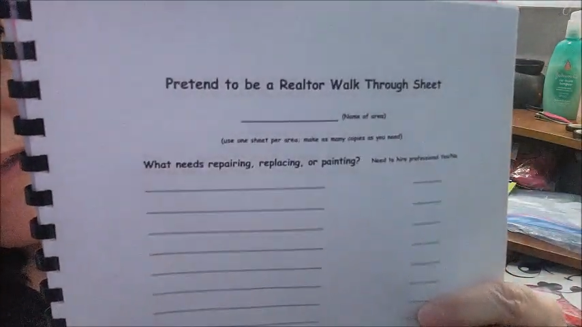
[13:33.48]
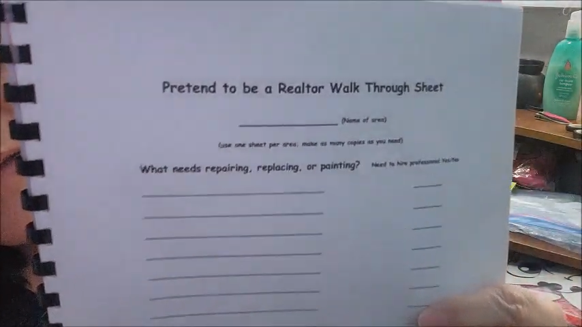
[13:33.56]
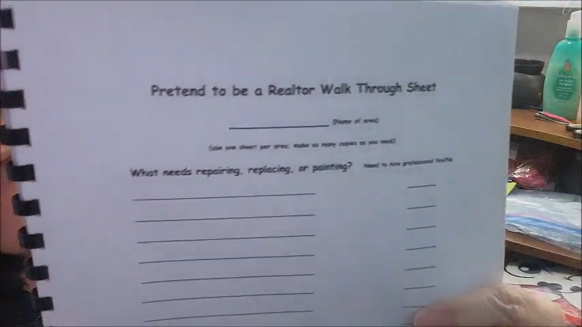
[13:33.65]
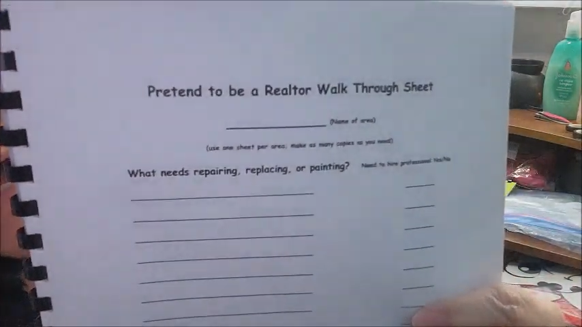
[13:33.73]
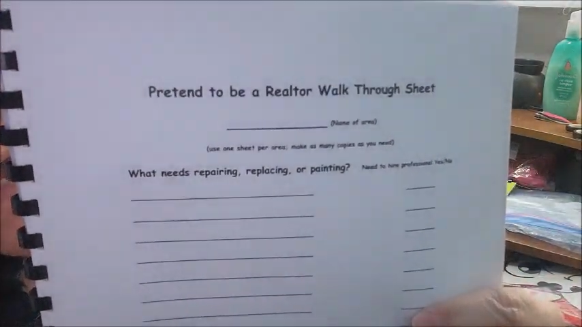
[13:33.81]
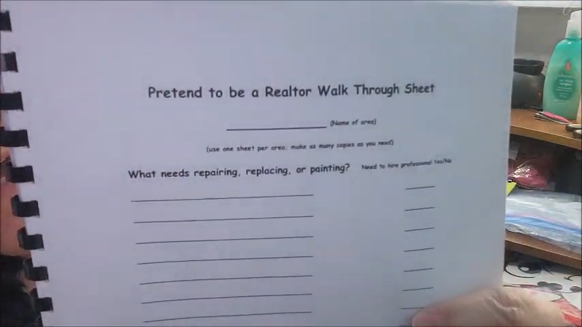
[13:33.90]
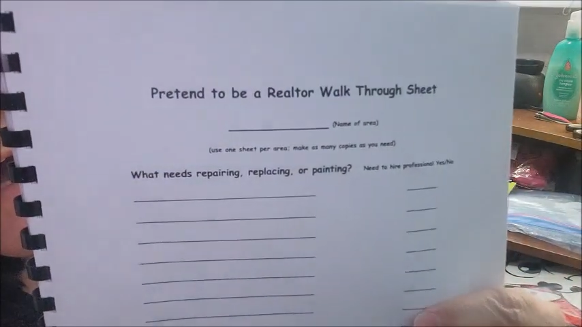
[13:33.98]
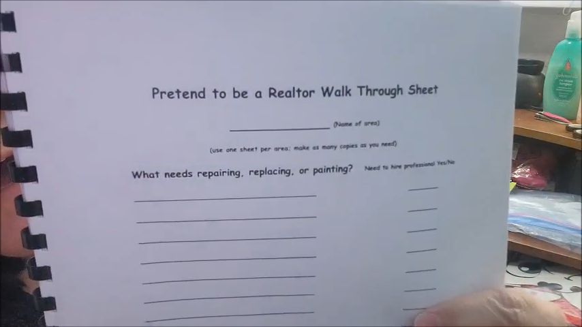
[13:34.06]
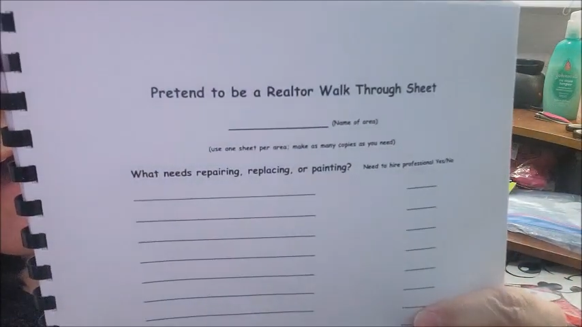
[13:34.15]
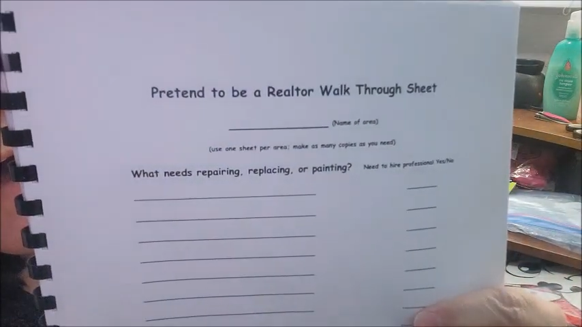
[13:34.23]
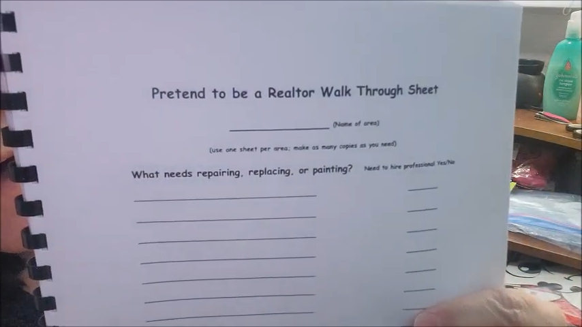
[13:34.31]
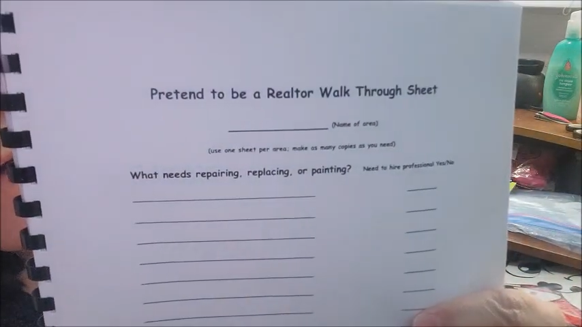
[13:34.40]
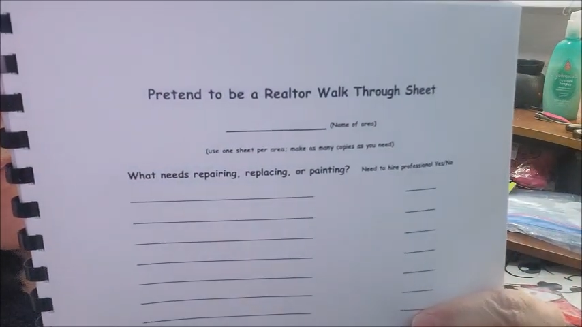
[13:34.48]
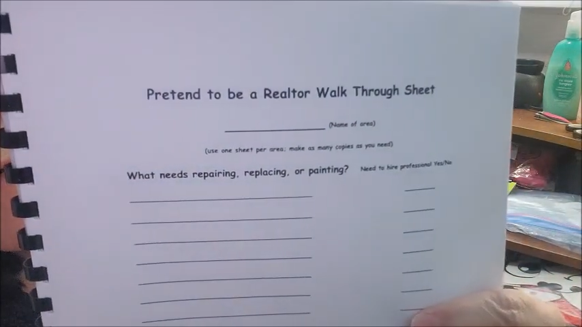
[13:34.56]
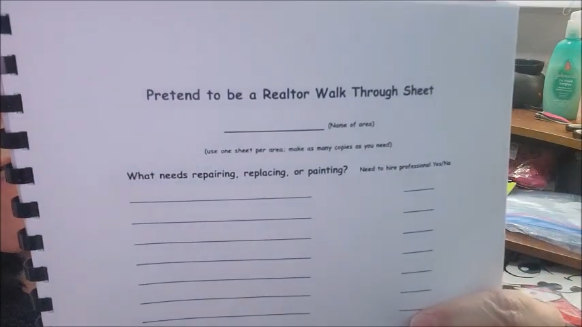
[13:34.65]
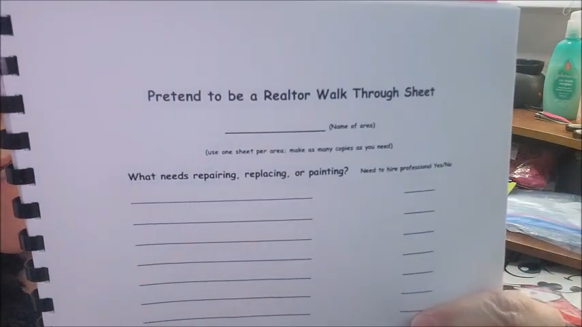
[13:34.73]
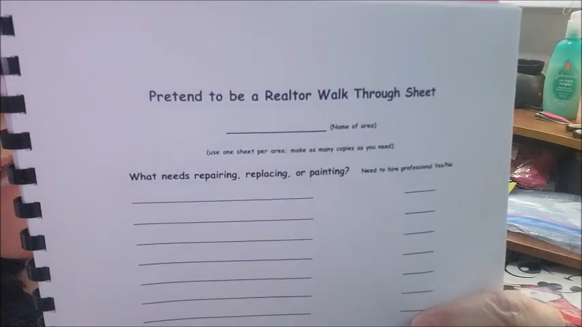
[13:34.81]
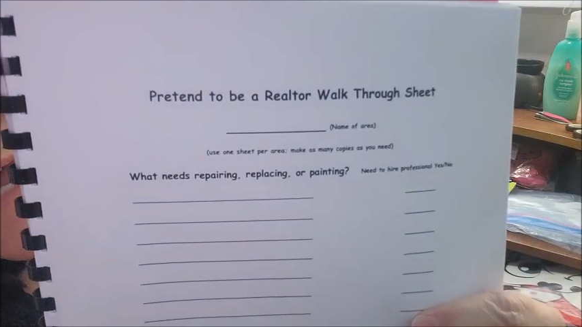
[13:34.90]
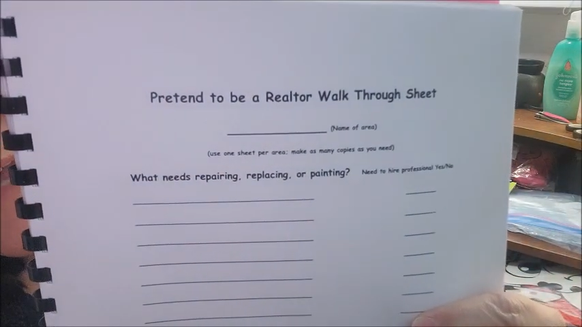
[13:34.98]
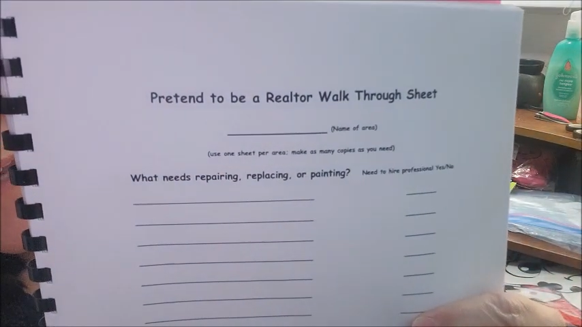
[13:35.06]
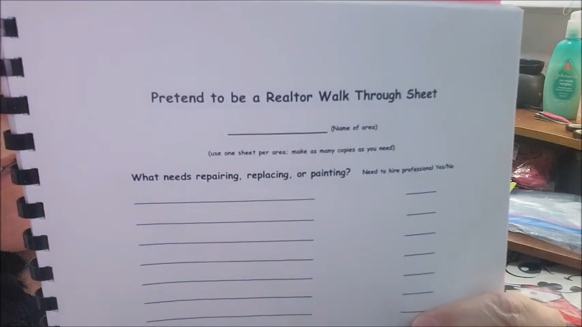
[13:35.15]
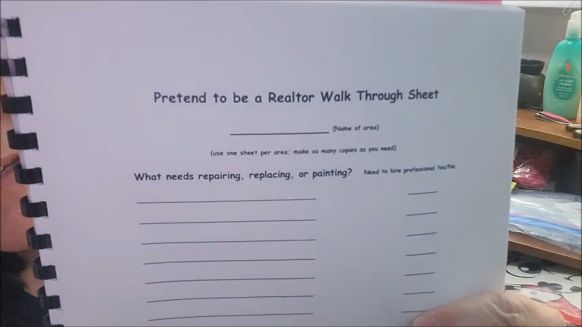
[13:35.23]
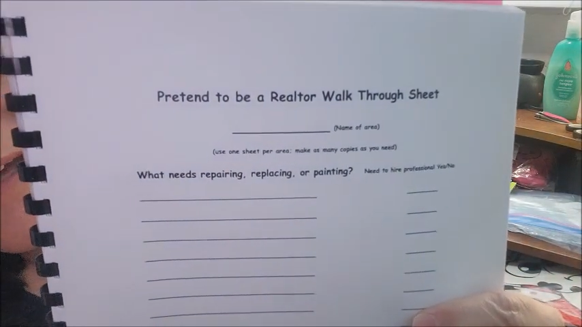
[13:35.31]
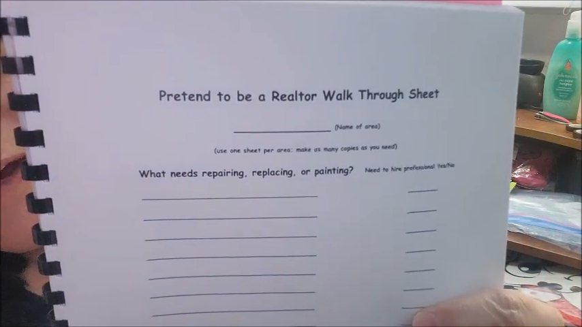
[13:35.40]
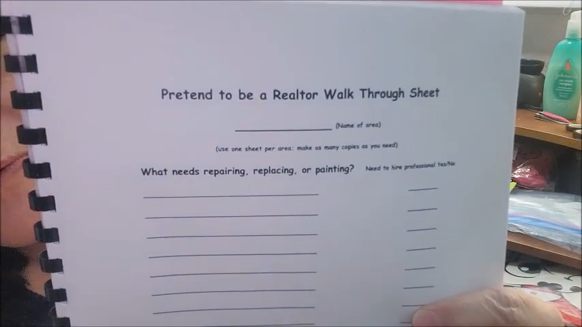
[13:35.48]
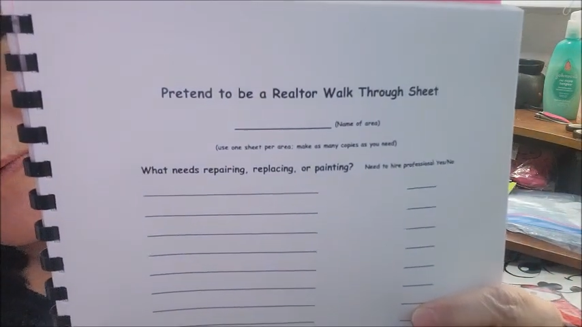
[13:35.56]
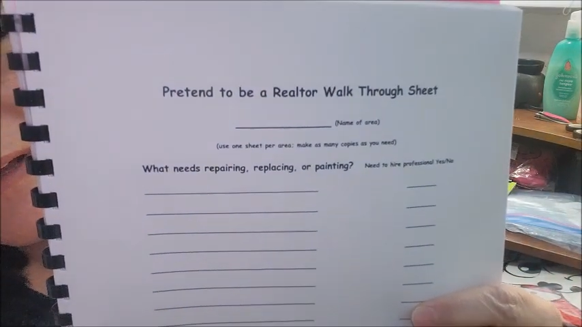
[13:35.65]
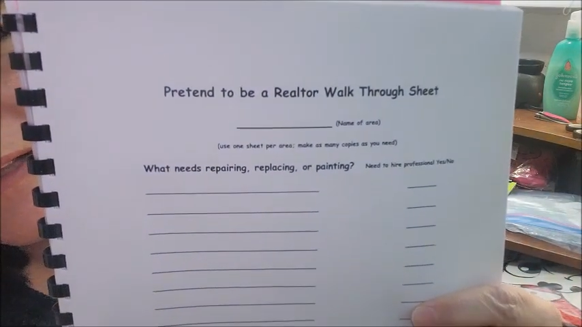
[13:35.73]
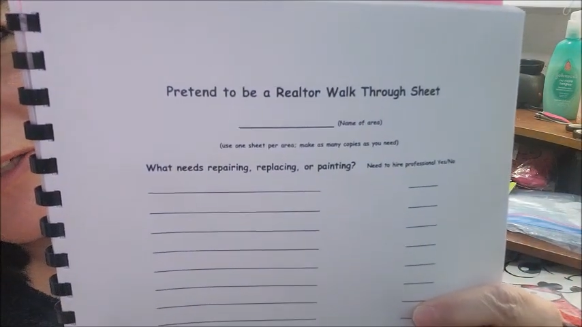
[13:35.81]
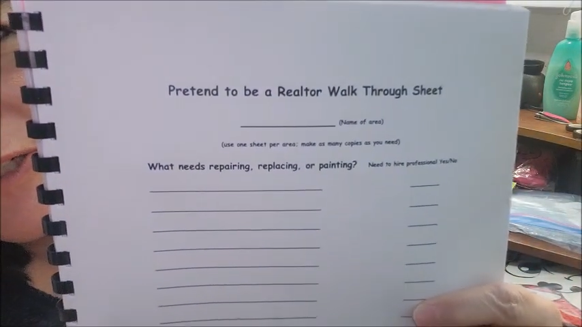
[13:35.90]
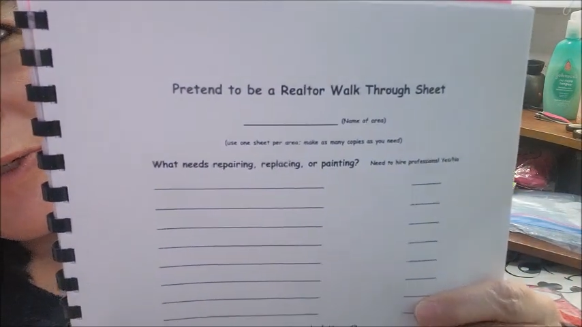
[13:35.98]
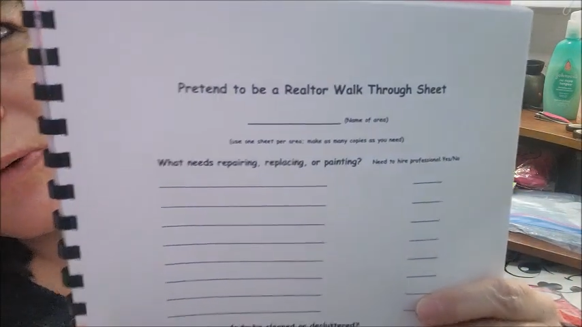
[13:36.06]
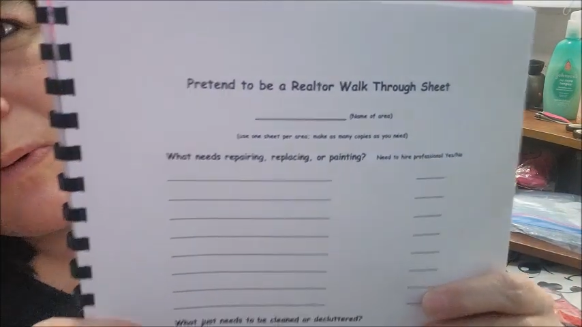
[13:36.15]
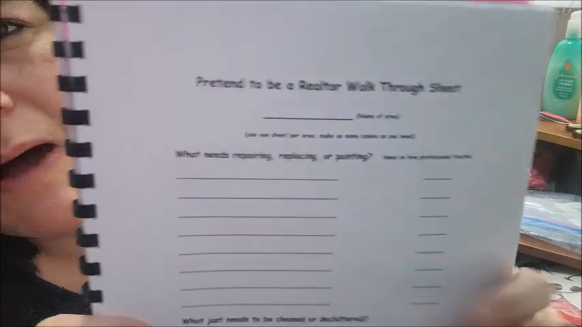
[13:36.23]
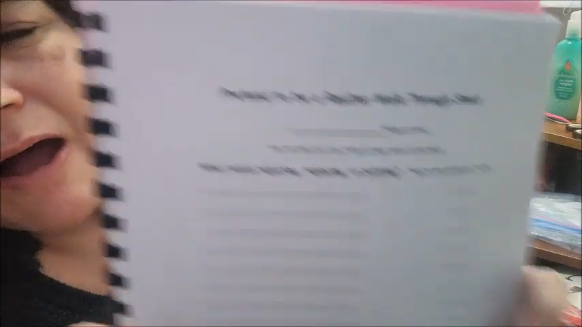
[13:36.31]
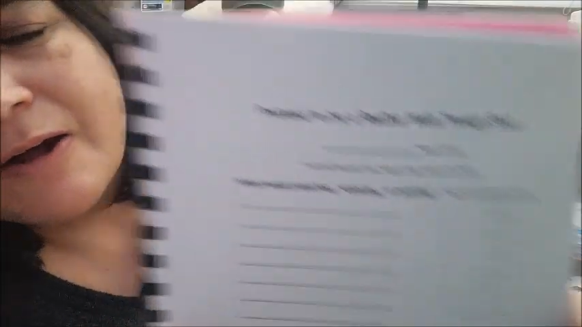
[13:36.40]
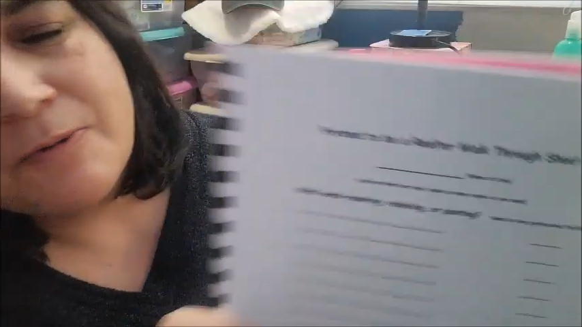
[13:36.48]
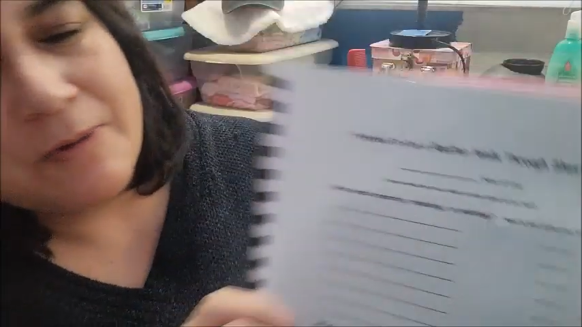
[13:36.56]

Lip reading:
No face is visible, so there are no lips to read.